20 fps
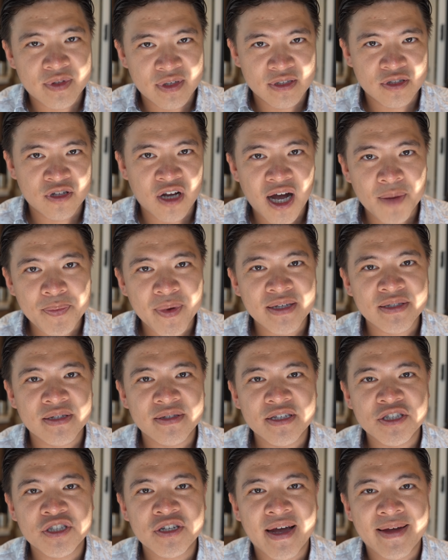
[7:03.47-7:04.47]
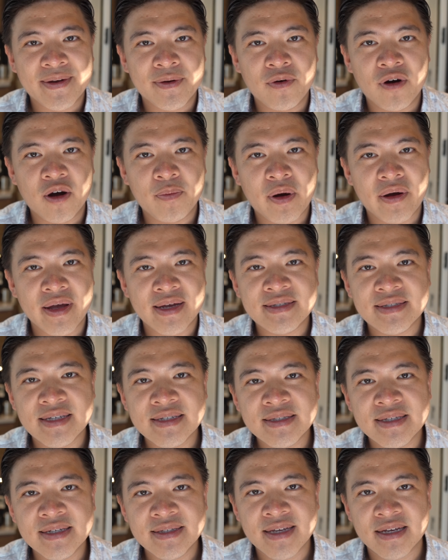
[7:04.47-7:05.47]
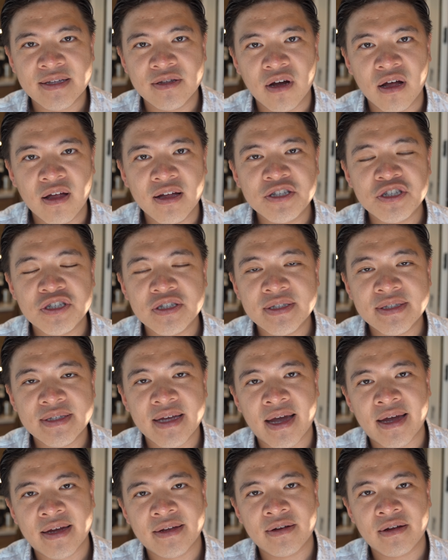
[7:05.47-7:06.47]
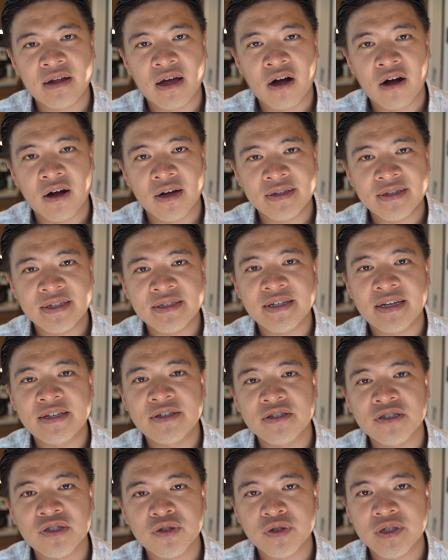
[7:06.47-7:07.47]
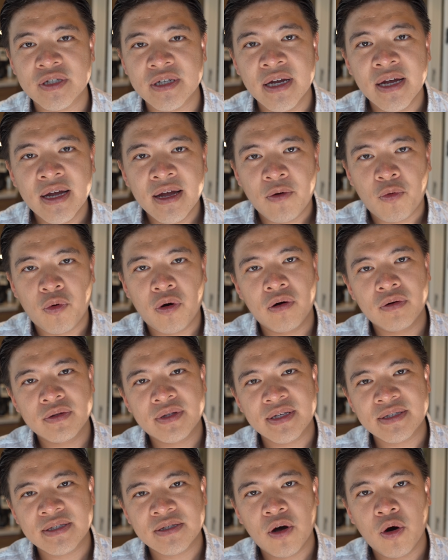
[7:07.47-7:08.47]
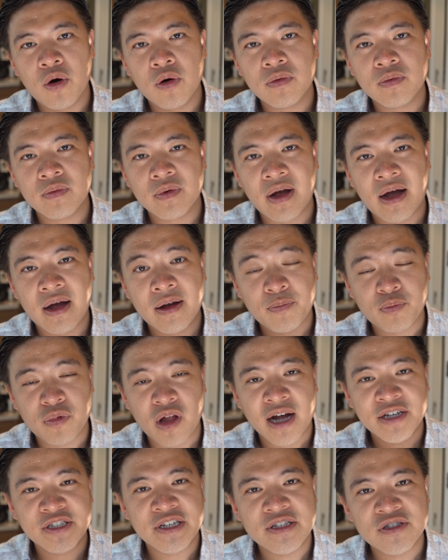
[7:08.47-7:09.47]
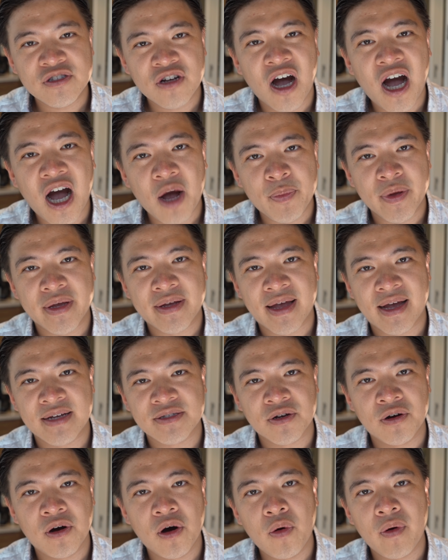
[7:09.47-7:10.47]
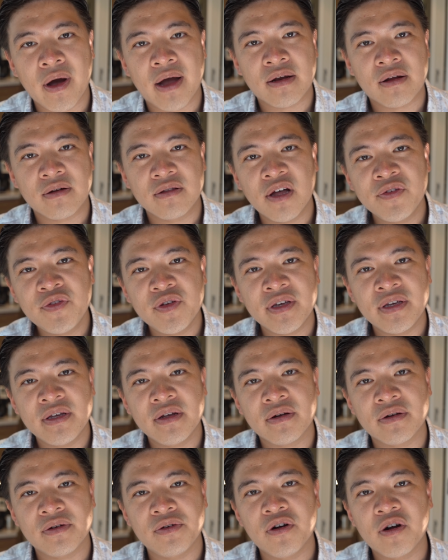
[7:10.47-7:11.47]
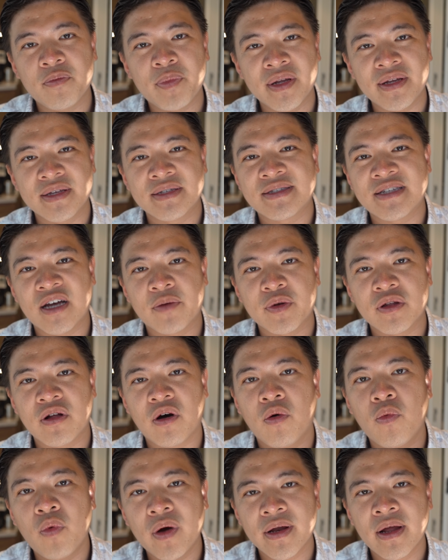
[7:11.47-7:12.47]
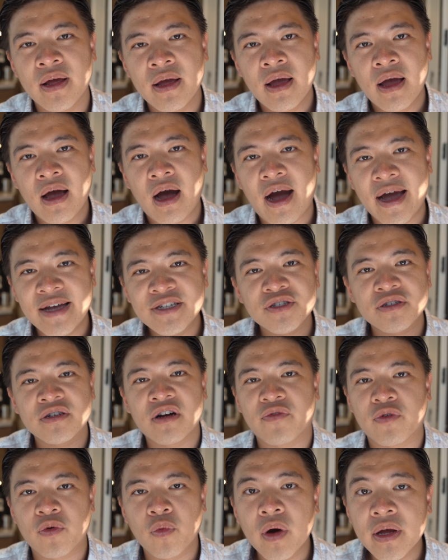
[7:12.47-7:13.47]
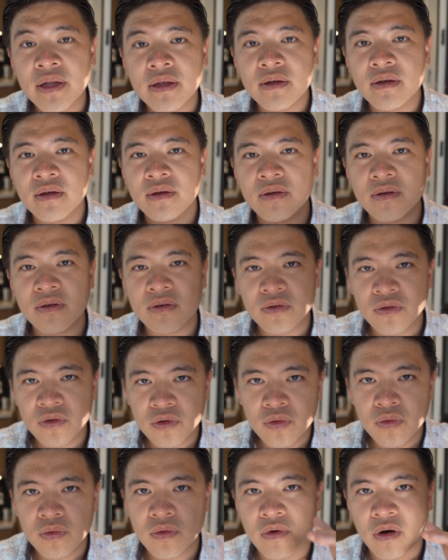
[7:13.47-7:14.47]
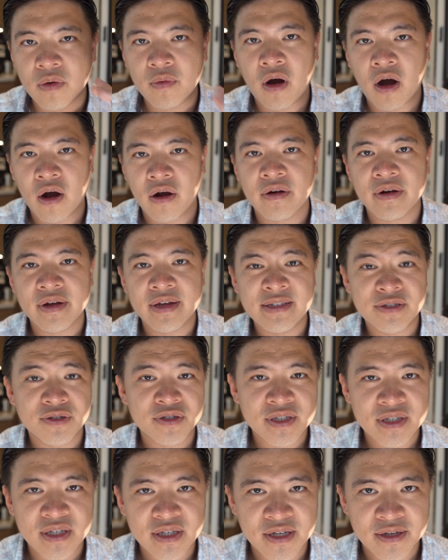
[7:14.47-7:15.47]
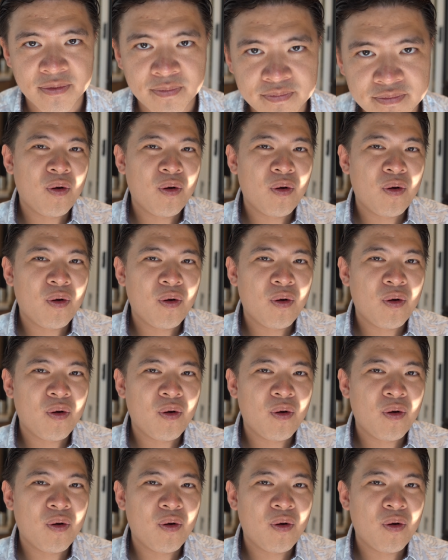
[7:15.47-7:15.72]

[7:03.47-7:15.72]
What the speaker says: the topics on this channel about existing technologies and on this industry, well, this whole blockchain topic as a whole. And I'd love to hear your opinions down below on what I should cover, what you are interested in.